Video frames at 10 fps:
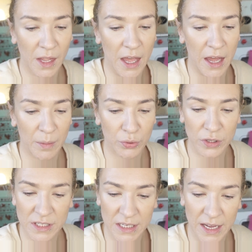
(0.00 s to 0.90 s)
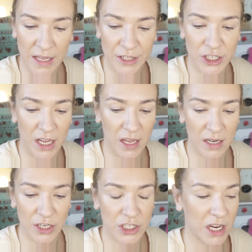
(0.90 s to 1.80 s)
bronzer in the
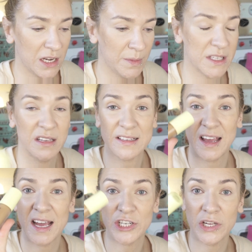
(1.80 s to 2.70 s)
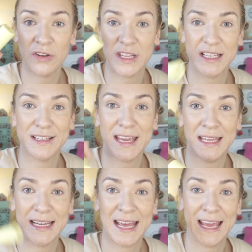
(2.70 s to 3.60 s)
shade Shady Business. I actually got this
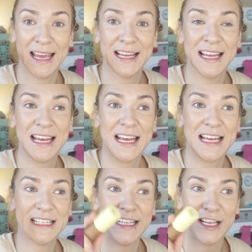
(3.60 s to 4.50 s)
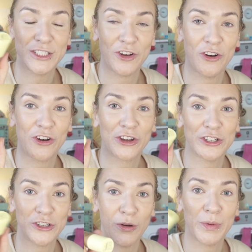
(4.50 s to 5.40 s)
in a TikTok
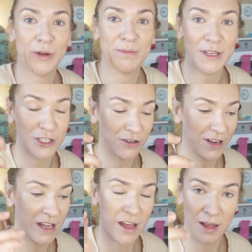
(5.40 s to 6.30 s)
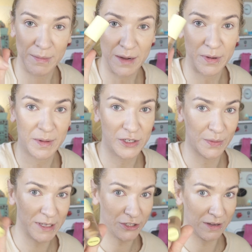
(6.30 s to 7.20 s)
shop mystery Made by Mitchell
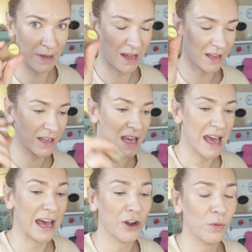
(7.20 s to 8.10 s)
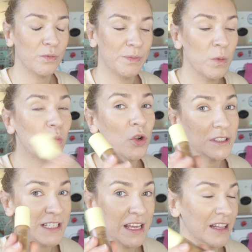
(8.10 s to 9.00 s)
mystery bag, and I've been
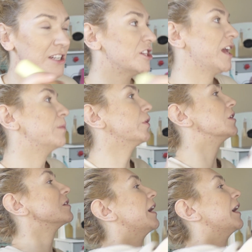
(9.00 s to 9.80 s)
wanting this shade because I